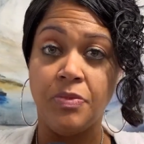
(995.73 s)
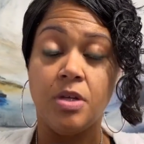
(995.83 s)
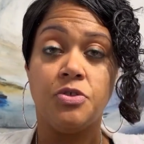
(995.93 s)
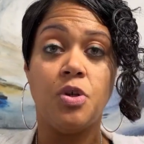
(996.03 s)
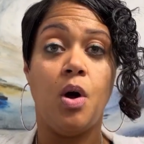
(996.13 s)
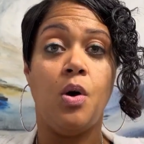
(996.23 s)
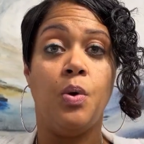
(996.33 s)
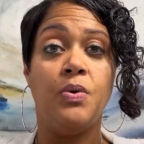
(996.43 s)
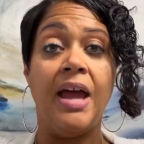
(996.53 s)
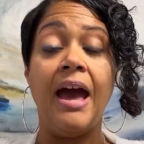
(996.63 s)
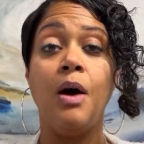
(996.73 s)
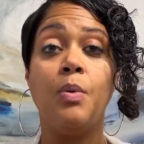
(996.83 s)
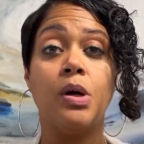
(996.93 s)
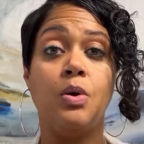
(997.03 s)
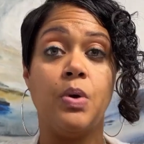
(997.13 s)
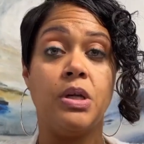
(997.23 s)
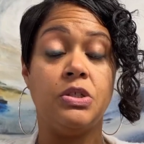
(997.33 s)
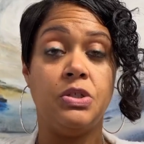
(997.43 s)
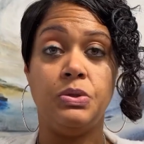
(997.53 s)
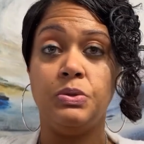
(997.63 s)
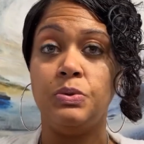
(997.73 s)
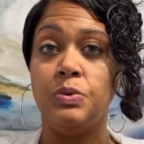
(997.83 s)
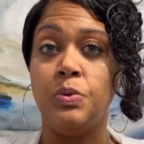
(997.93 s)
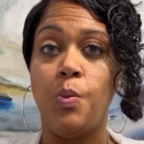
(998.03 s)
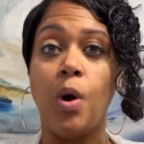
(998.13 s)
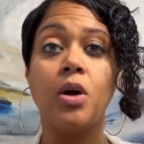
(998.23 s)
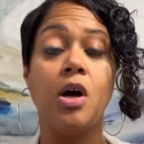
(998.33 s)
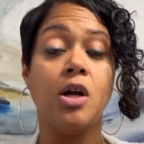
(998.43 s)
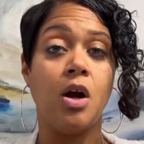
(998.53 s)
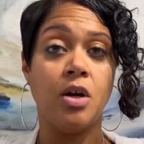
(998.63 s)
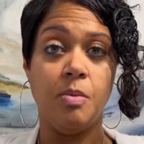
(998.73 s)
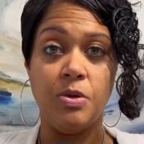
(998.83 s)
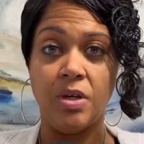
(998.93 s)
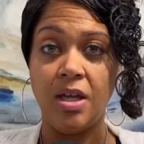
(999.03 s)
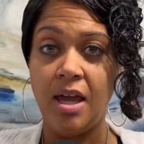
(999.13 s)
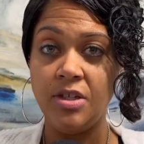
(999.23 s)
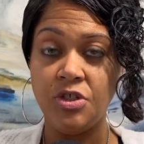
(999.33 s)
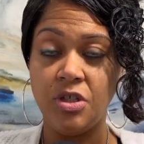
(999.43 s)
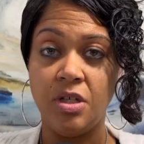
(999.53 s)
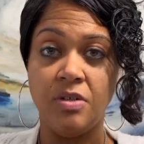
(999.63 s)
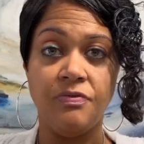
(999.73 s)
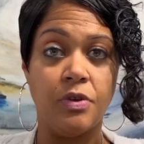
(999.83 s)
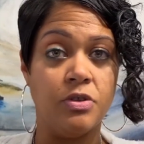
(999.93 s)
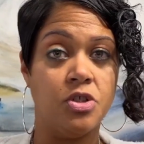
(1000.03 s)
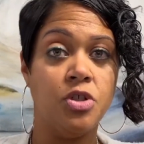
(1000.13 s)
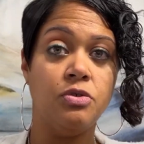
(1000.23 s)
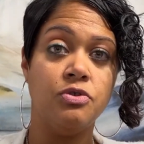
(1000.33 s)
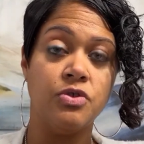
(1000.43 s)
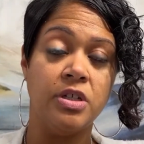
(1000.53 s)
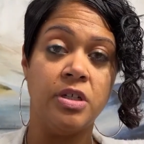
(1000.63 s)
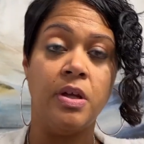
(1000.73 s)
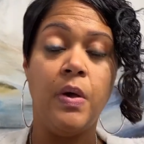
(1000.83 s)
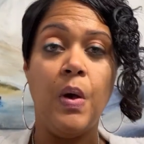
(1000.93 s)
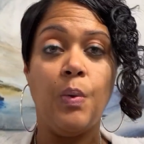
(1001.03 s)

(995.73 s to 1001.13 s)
So now we're going to work on our communication for the children.